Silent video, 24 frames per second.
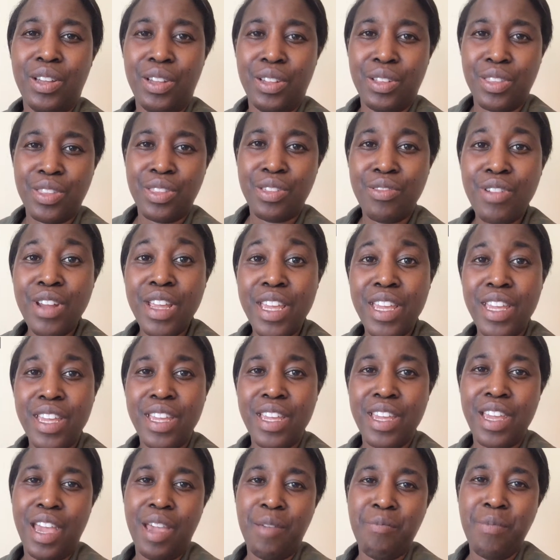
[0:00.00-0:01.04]

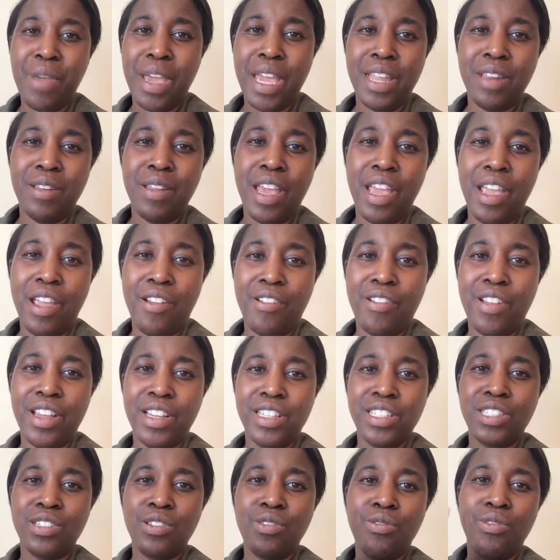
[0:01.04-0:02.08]
three main
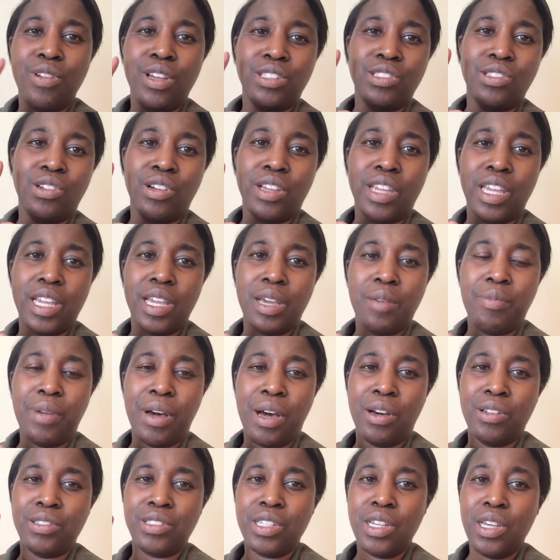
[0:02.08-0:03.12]
areas. We're talking
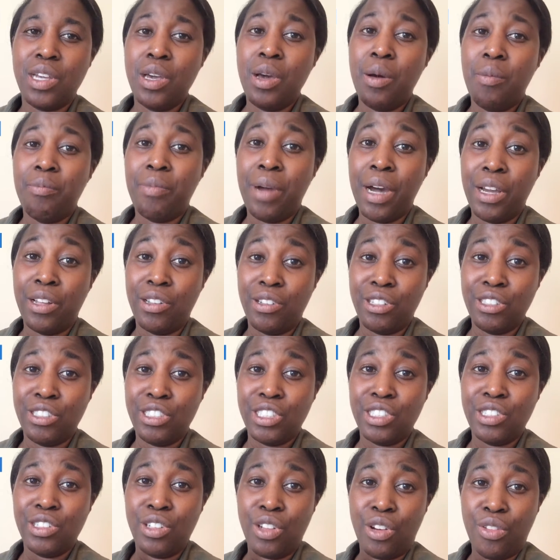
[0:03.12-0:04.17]
about
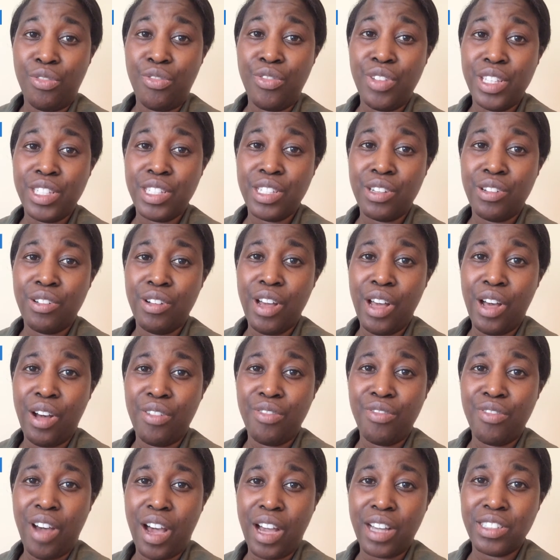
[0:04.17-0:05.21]
biological or physical
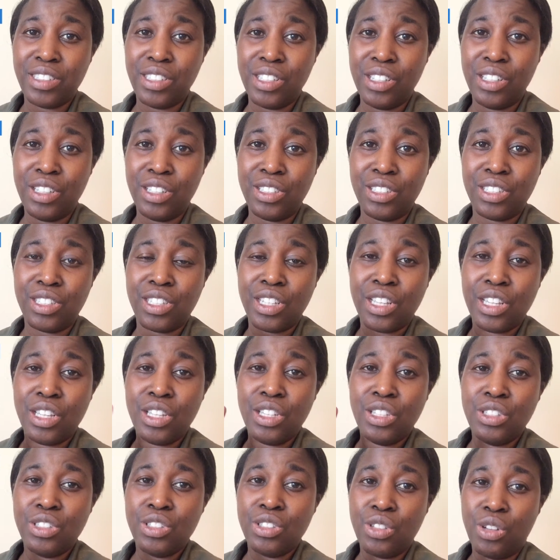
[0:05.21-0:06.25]
health factors,
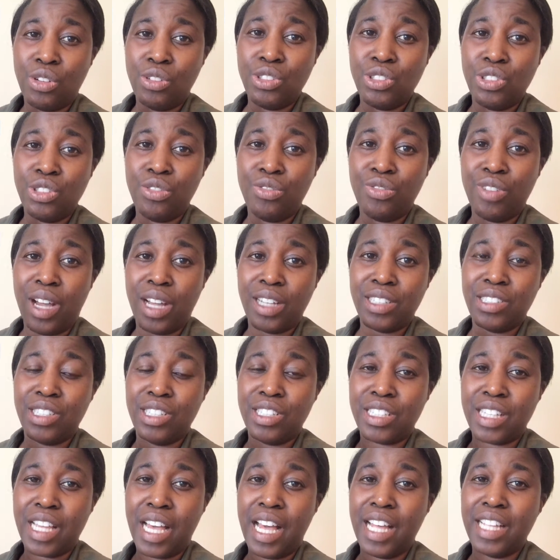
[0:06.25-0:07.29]
social
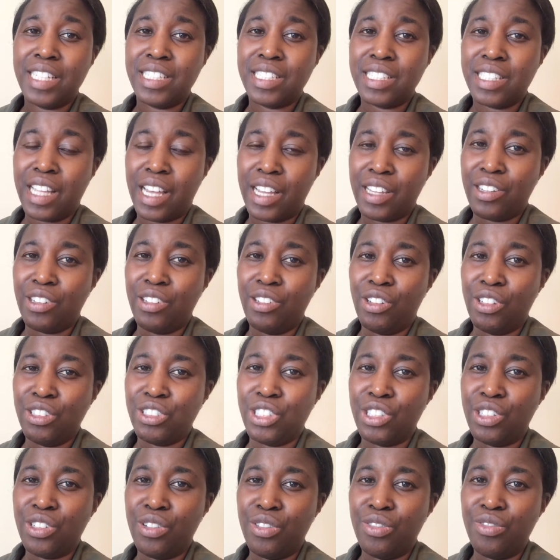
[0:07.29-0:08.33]
factors, and
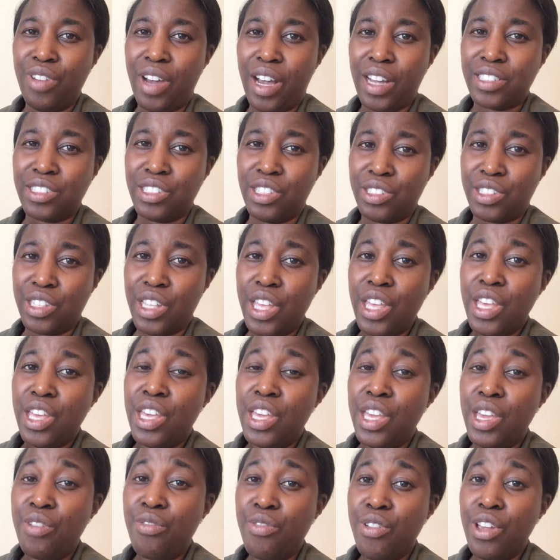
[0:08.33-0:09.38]
psychological factors.
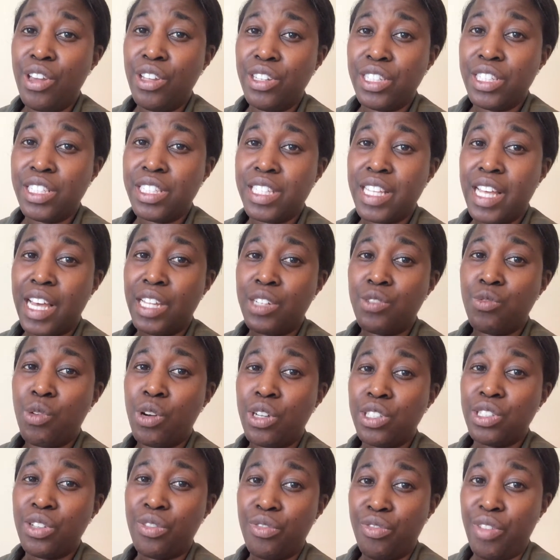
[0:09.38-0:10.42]
If we understand
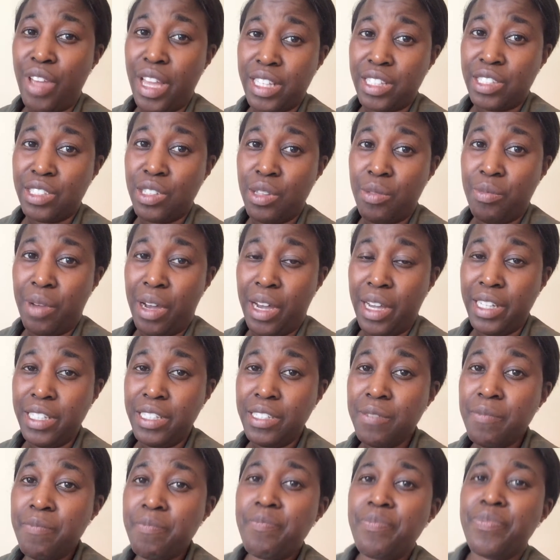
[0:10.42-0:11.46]
what affects the
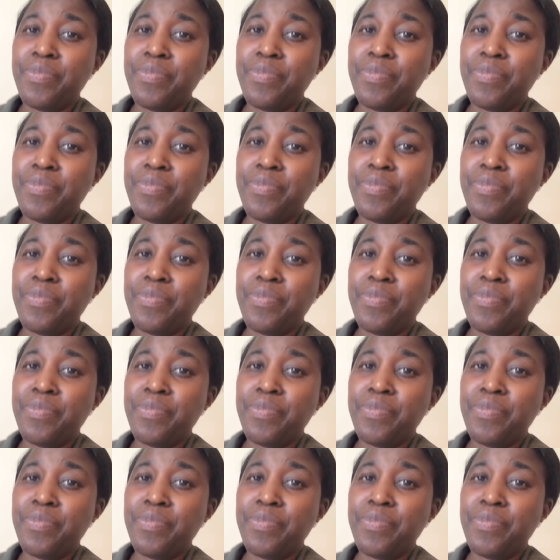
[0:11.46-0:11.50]
mind,